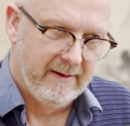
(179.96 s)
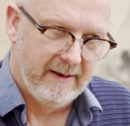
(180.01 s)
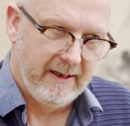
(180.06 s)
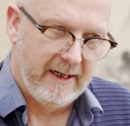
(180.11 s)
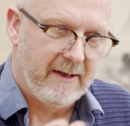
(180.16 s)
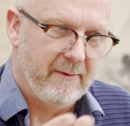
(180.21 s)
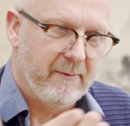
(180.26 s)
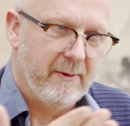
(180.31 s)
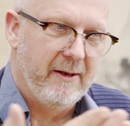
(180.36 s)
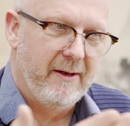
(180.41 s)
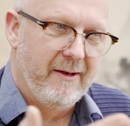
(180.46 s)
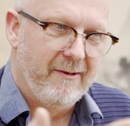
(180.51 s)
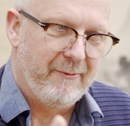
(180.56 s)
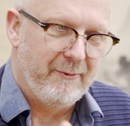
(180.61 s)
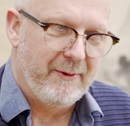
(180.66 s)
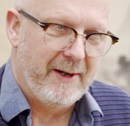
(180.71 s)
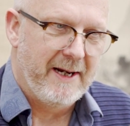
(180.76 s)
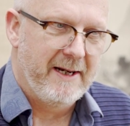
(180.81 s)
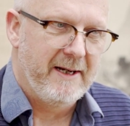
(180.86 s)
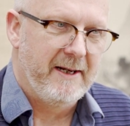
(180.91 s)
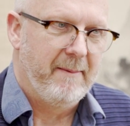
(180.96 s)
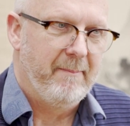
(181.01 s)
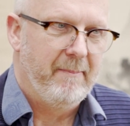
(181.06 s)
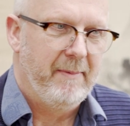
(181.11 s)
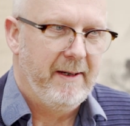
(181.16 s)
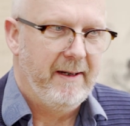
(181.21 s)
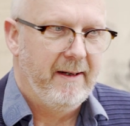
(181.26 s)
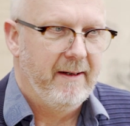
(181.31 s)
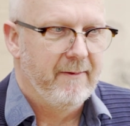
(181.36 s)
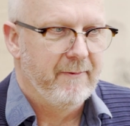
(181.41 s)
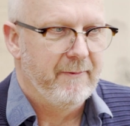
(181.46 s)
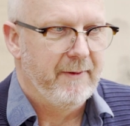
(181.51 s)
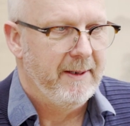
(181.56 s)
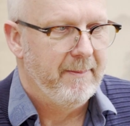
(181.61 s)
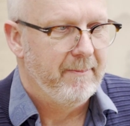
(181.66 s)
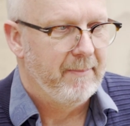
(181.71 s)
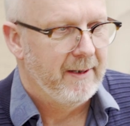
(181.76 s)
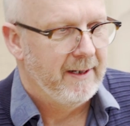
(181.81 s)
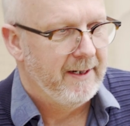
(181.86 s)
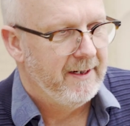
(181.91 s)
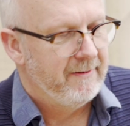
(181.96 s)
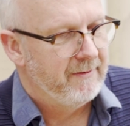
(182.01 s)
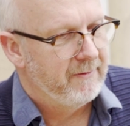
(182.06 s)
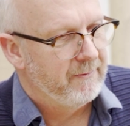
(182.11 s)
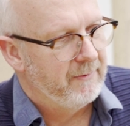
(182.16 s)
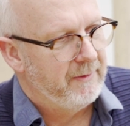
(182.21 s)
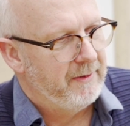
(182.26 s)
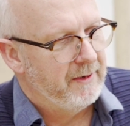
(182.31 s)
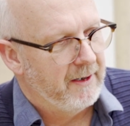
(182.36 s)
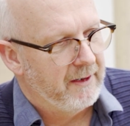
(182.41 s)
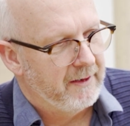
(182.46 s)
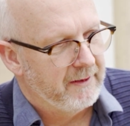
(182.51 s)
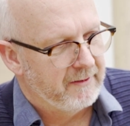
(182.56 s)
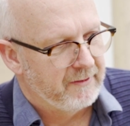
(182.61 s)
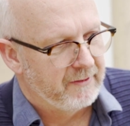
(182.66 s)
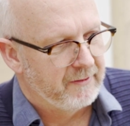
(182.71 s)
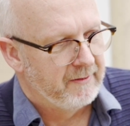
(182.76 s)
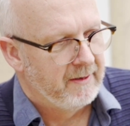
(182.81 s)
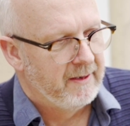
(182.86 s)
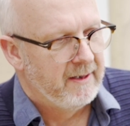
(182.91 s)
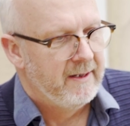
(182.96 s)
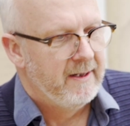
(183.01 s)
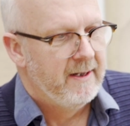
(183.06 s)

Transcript: It will rarely be replaced with others.